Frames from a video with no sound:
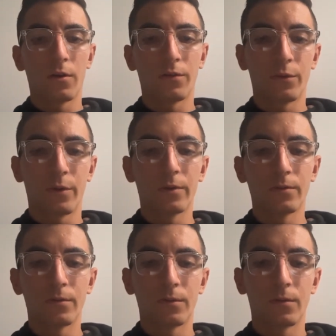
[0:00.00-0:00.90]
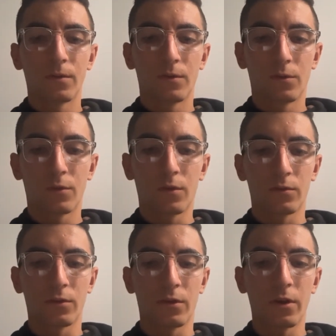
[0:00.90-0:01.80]
Hello, everyone.
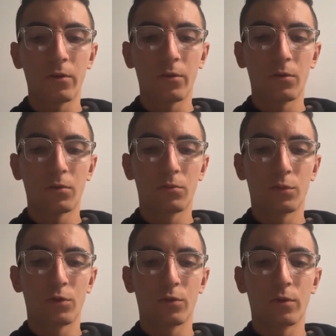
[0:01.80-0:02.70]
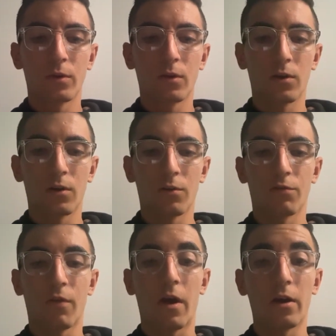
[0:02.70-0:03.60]
So, today we will be doing
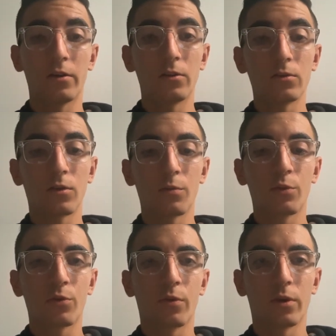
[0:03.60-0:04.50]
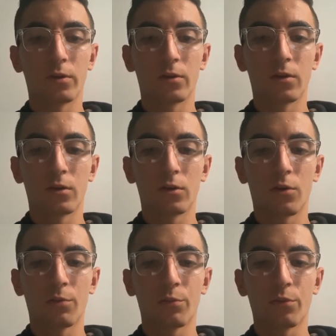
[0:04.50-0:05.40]
a final number one
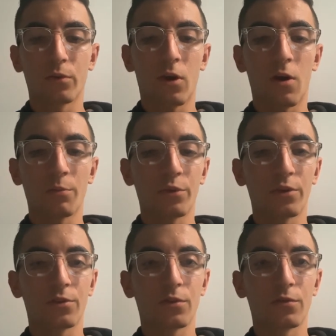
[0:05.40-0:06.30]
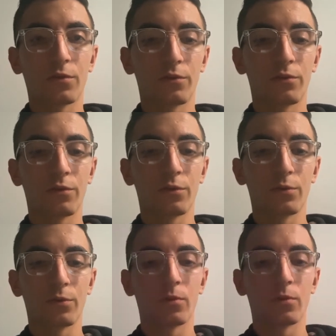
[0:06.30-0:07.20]
comprehensive
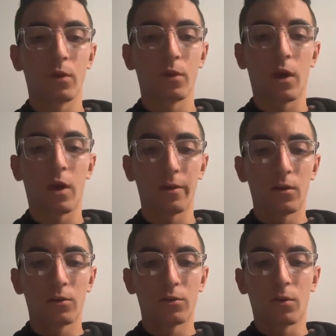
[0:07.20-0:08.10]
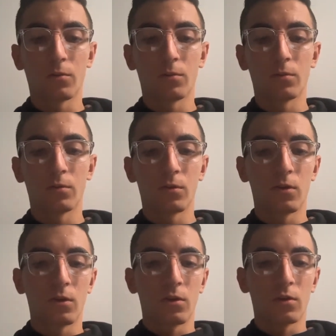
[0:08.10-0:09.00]
review guide. So,
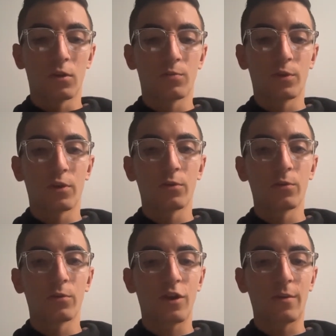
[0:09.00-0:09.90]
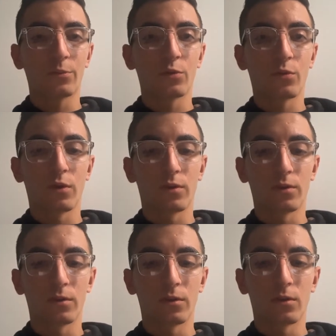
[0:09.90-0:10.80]
let's begin with chapter
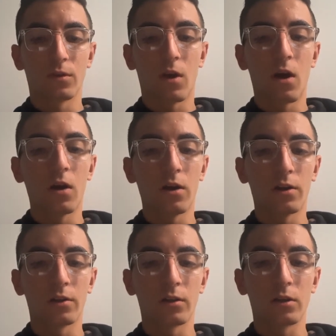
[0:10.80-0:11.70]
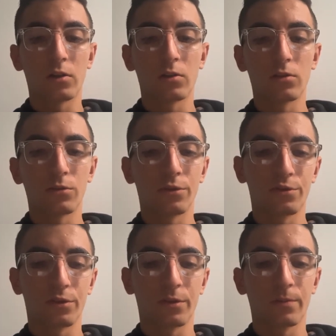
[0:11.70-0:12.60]
one, law and legal
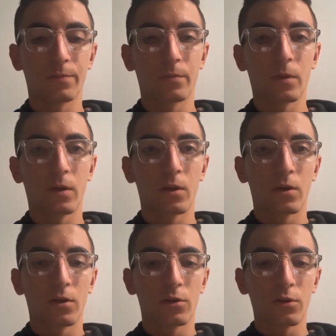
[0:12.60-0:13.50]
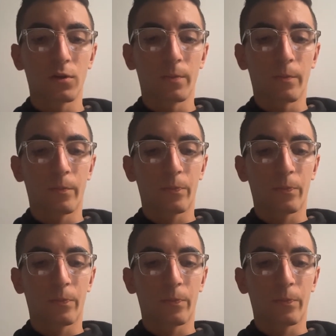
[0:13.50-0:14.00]
reason. So,